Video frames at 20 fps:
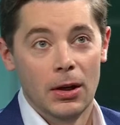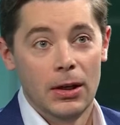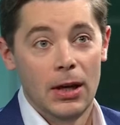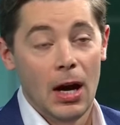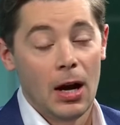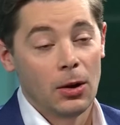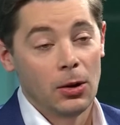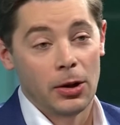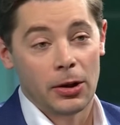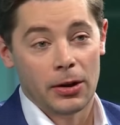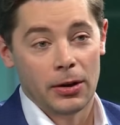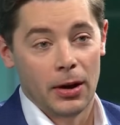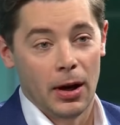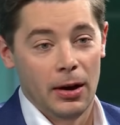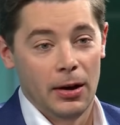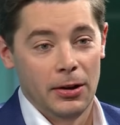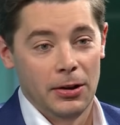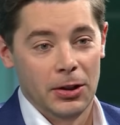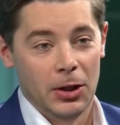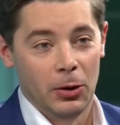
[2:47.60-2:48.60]
Yeah, look,
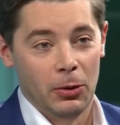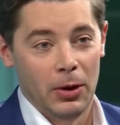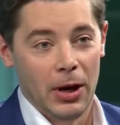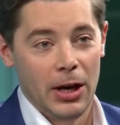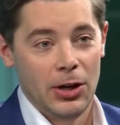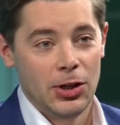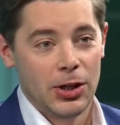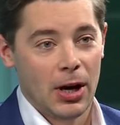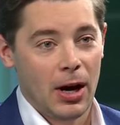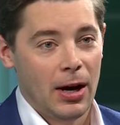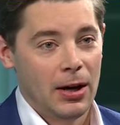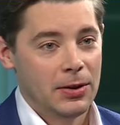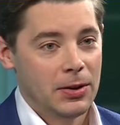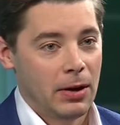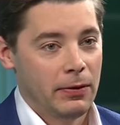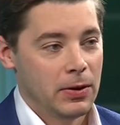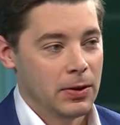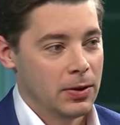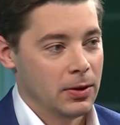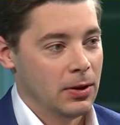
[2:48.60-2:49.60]
you know, AGI is
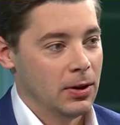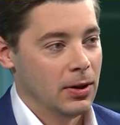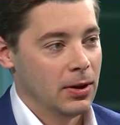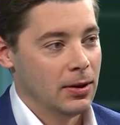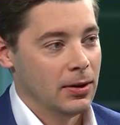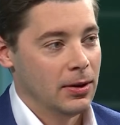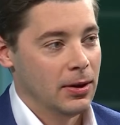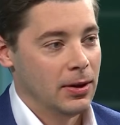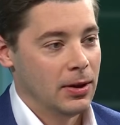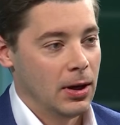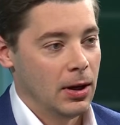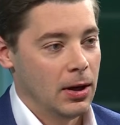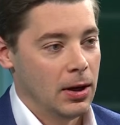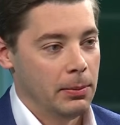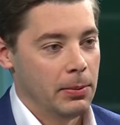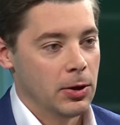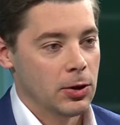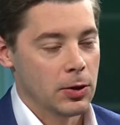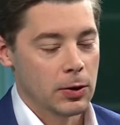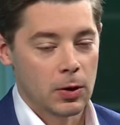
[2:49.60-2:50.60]
obviously an
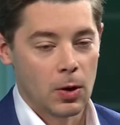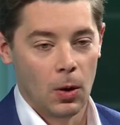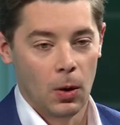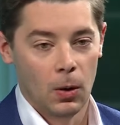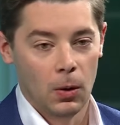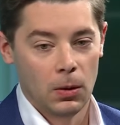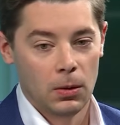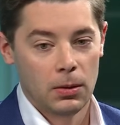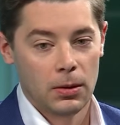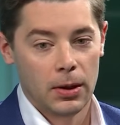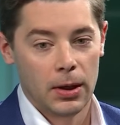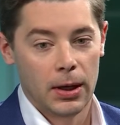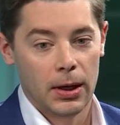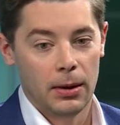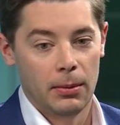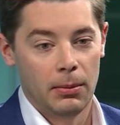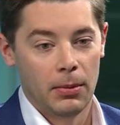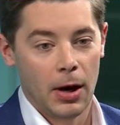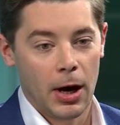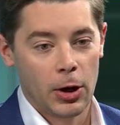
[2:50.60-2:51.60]
ambitious goal.
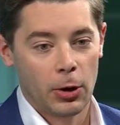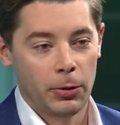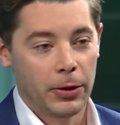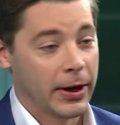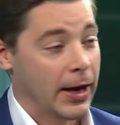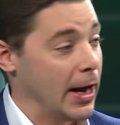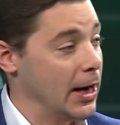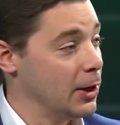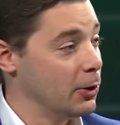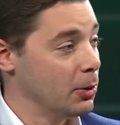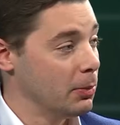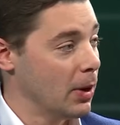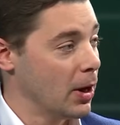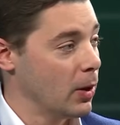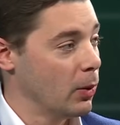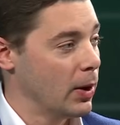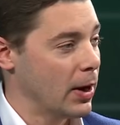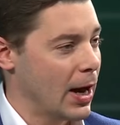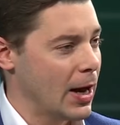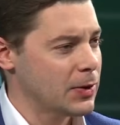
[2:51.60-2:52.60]
Um, I don't think anyone, by
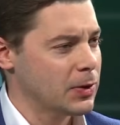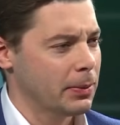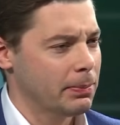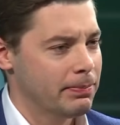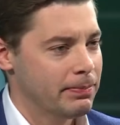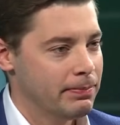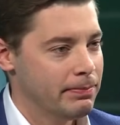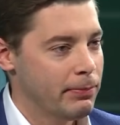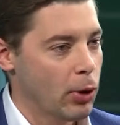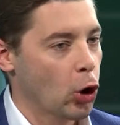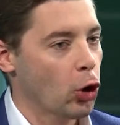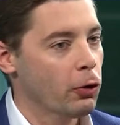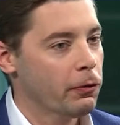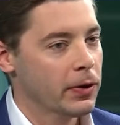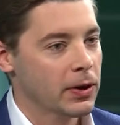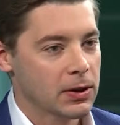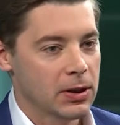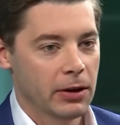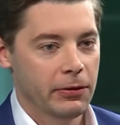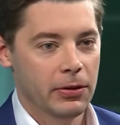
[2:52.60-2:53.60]
the way, has a
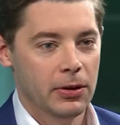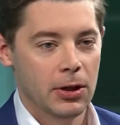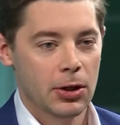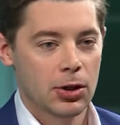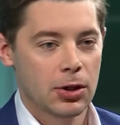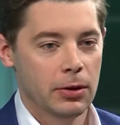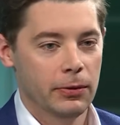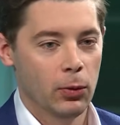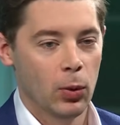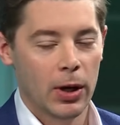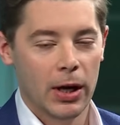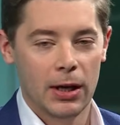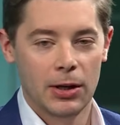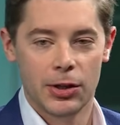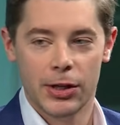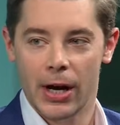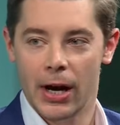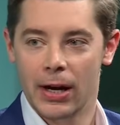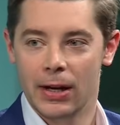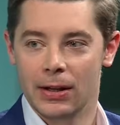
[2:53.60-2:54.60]
perfect definition of what
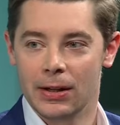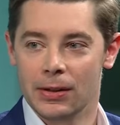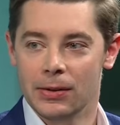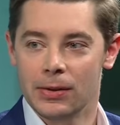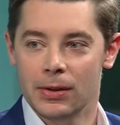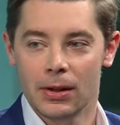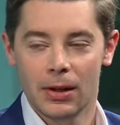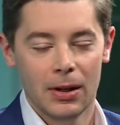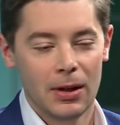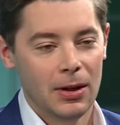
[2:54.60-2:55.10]
AGI is.